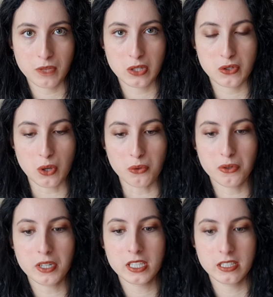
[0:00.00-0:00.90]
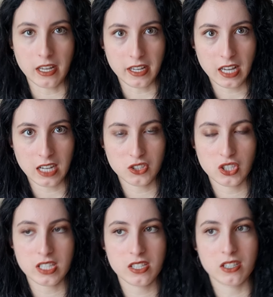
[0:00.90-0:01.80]
So during the day, I
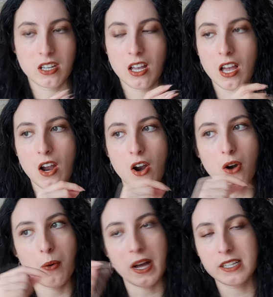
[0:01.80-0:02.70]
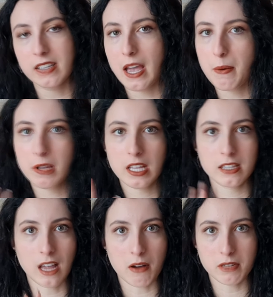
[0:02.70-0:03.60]
just write everything
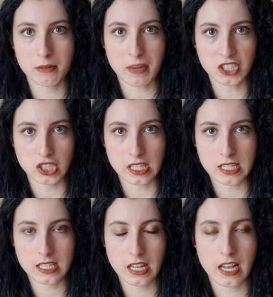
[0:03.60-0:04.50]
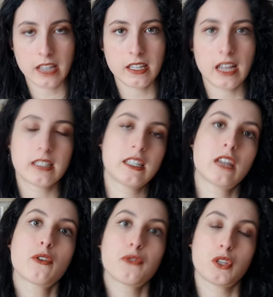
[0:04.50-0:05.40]
down in my sheets, and at the end
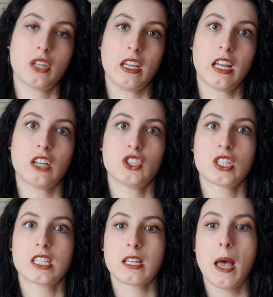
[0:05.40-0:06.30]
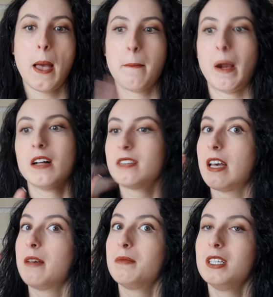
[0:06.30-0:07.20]
of the day, I just file
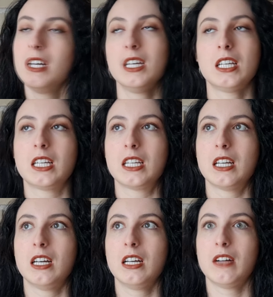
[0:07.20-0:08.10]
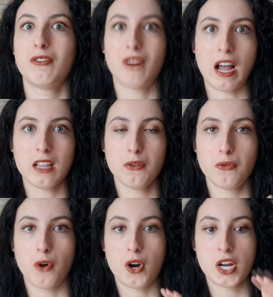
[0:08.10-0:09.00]
them in a file
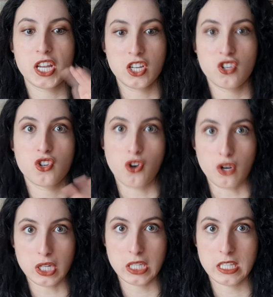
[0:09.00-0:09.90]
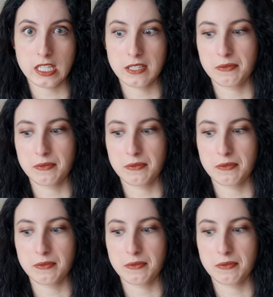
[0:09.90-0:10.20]
for each course.